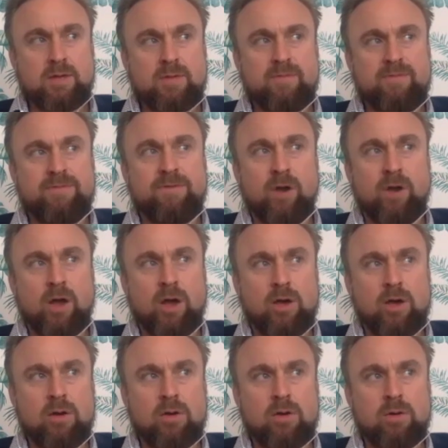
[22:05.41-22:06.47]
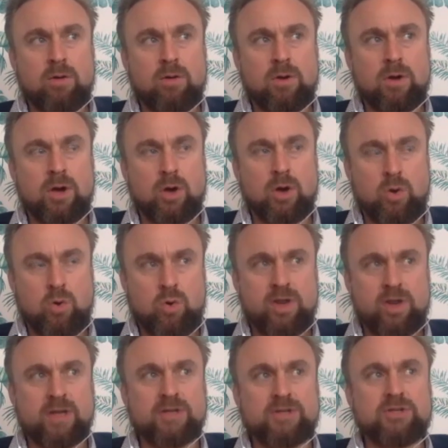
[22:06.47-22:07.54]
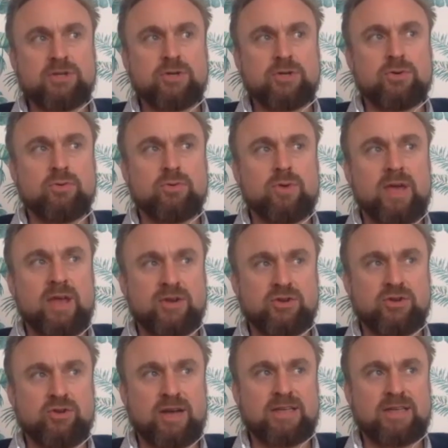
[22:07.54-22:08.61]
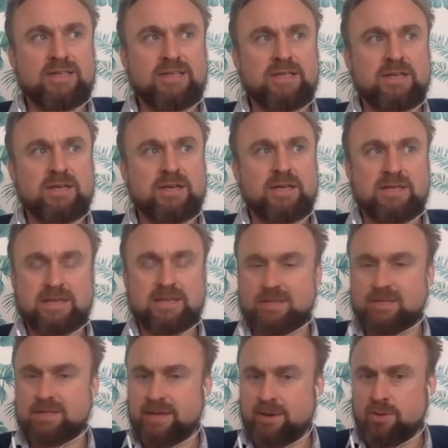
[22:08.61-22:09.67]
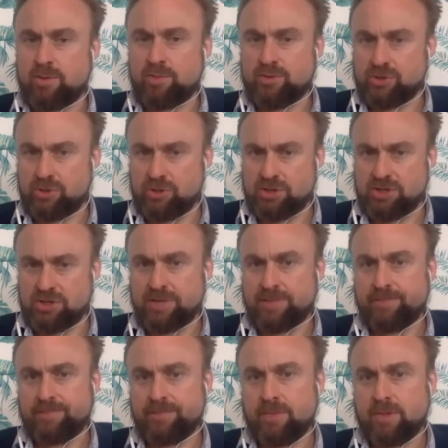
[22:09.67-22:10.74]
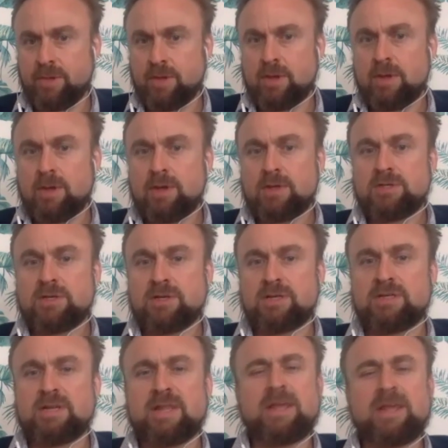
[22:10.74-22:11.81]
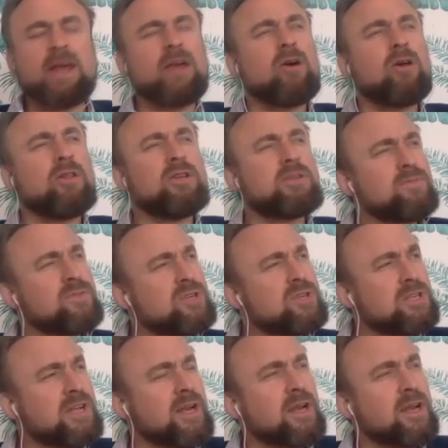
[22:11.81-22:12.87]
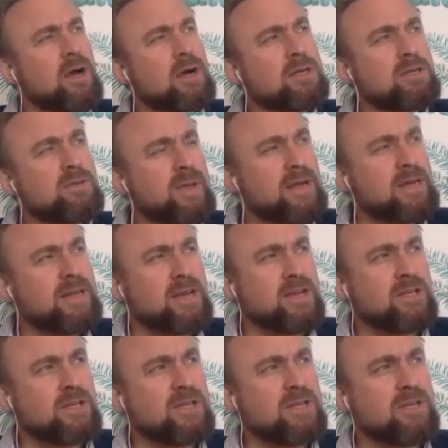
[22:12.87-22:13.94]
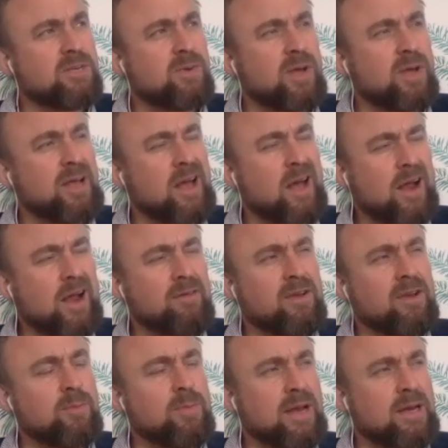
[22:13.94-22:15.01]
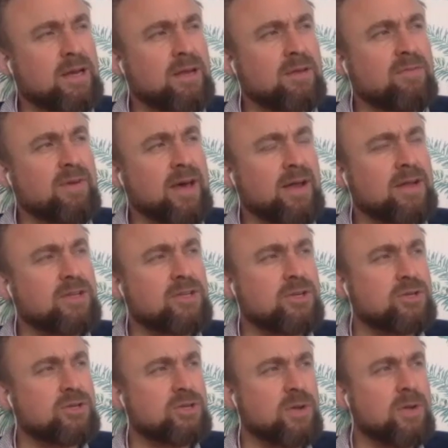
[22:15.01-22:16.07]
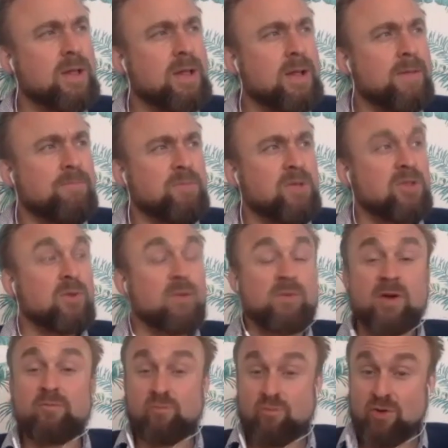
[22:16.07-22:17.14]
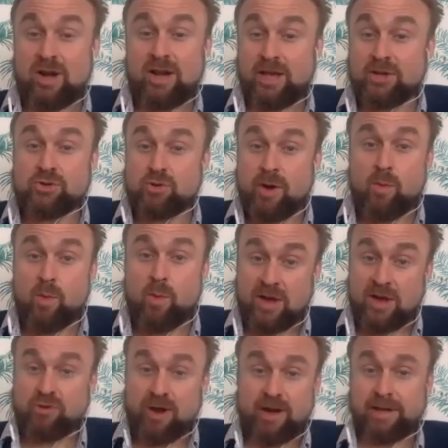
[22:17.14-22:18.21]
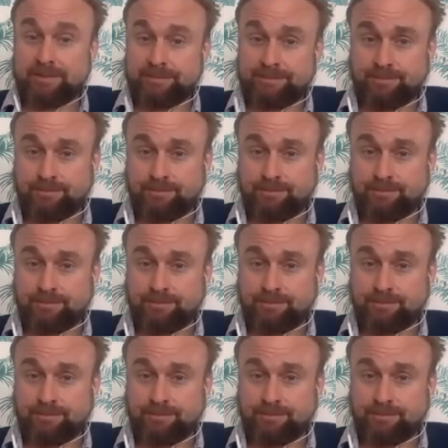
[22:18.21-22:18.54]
follow according to interest, necessity, and opportunity. So this, I think I got this from Shinzen Young as a meditation teacher, but I kind of independently found it too. So at the moment, I'm really enjoying weight training.